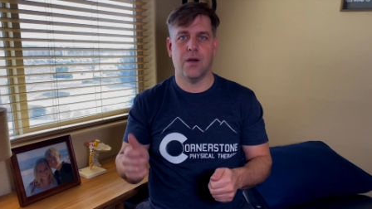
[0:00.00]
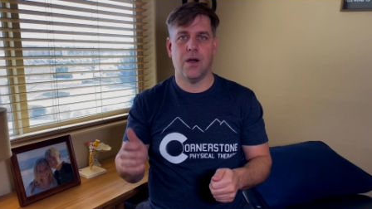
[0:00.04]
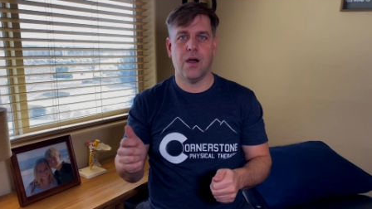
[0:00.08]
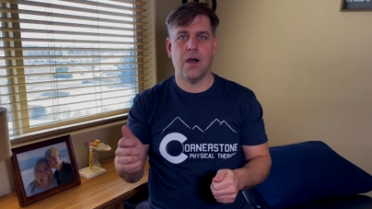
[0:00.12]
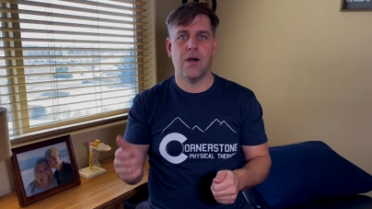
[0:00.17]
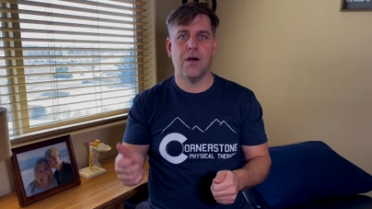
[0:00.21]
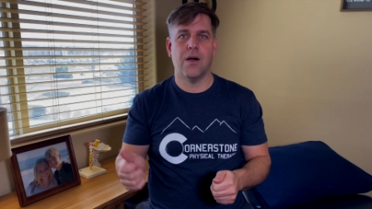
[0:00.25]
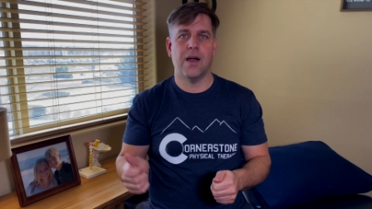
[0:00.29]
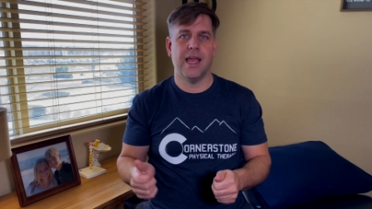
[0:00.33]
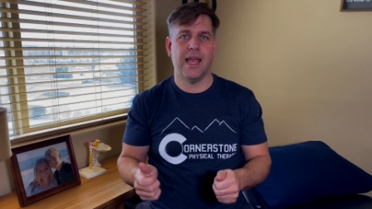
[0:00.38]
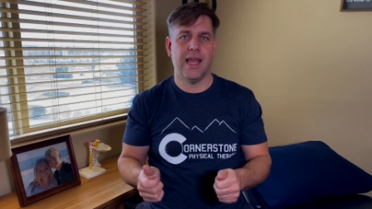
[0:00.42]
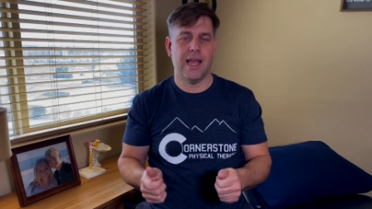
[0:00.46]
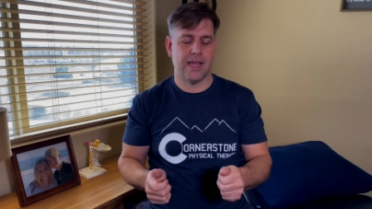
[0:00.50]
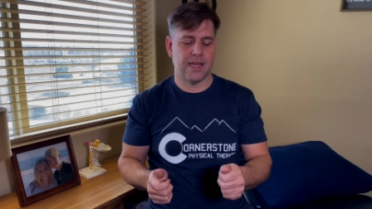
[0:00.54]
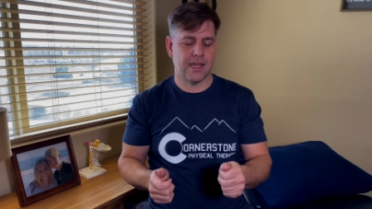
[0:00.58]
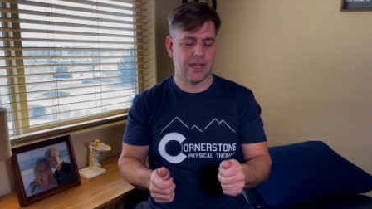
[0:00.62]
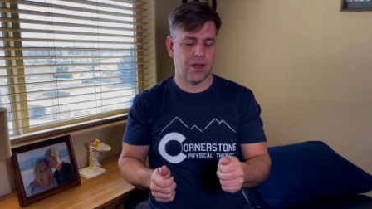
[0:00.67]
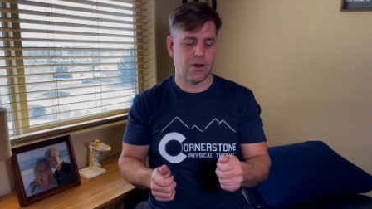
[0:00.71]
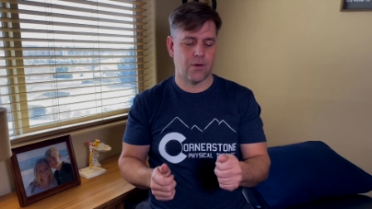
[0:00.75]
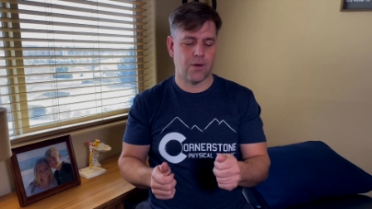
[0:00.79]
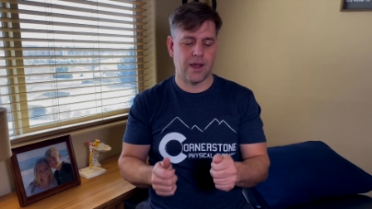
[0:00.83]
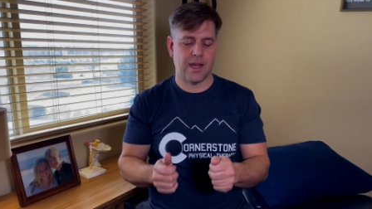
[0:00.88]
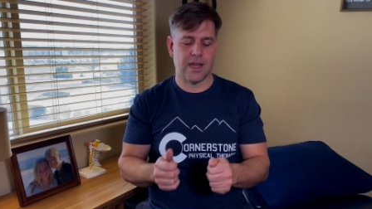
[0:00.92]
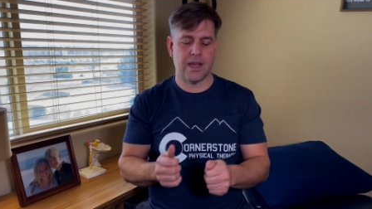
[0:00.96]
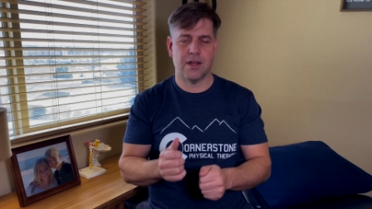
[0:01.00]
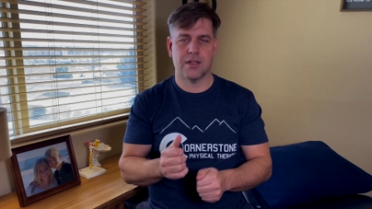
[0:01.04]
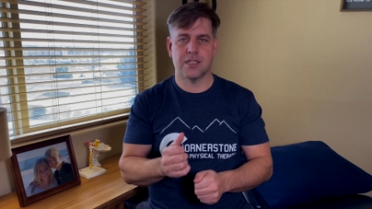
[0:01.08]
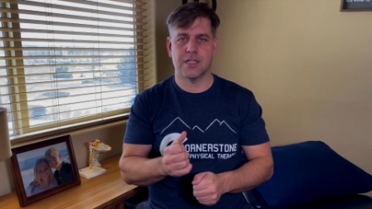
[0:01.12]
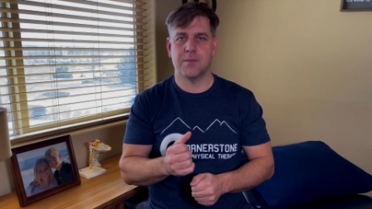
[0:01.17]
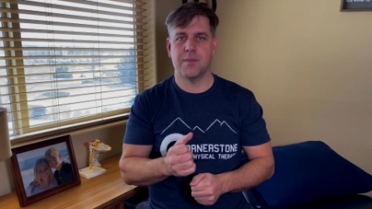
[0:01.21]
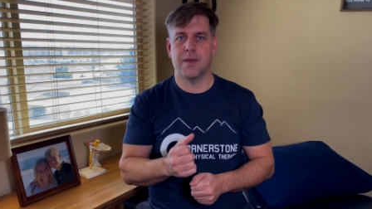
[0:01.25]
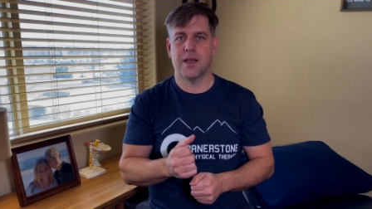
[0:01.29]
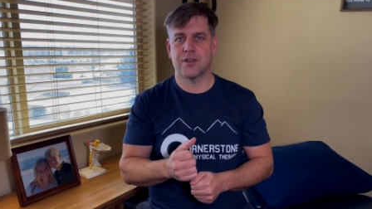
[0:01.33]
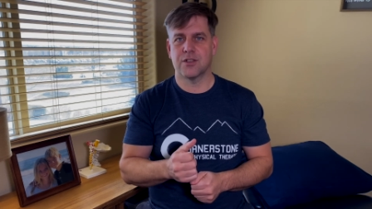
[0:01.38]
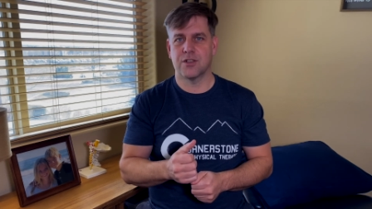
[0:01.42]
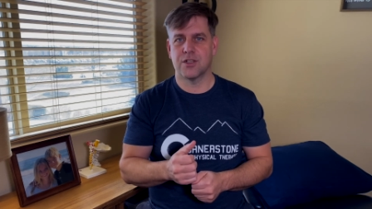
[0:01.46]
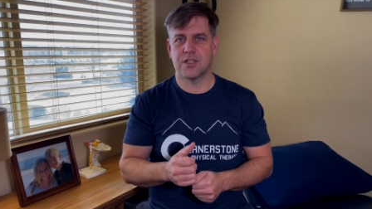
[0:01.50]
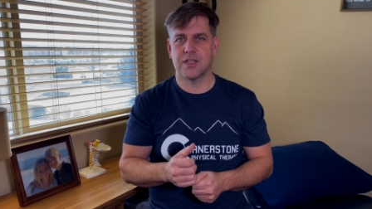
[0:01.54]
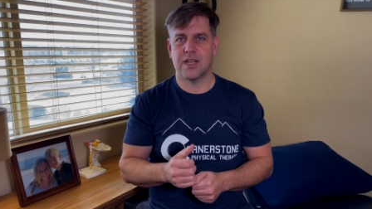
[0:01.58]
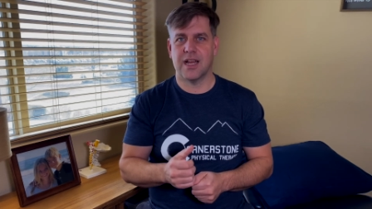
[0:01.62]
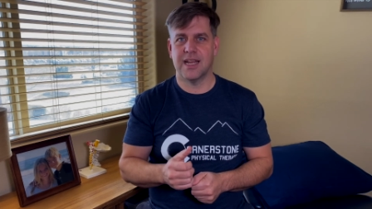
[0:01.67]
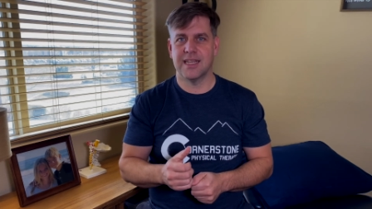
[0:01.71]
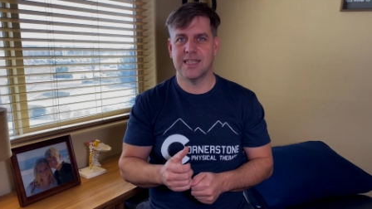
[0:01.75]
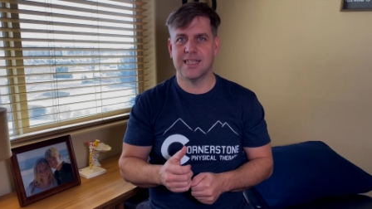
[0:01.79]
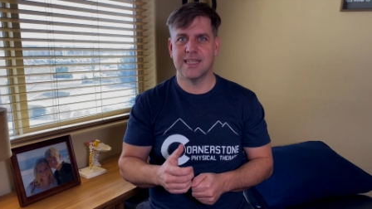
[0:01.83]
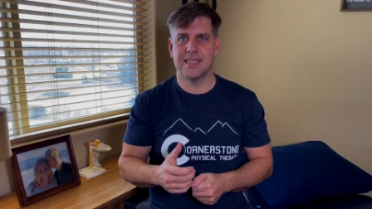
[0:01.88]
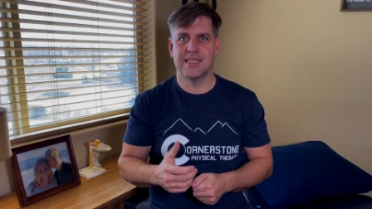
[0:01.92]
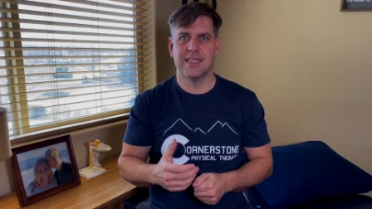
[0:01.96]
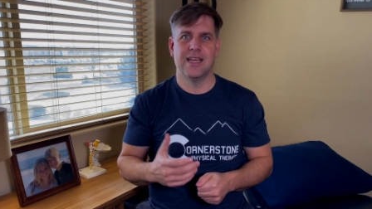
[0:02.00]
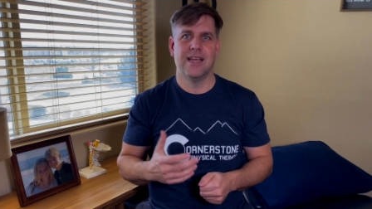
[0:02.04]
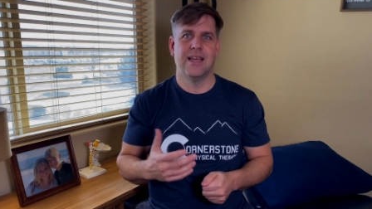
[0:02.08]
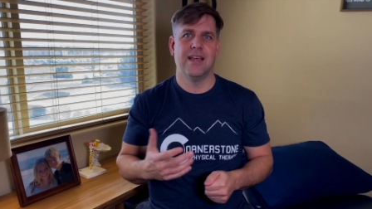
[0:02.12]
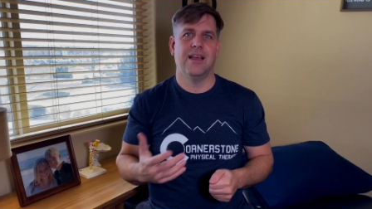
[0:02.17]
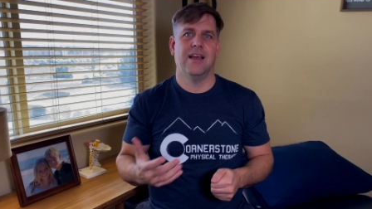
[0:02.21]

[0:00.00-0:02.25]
oh, hey, I can crank out some exercises.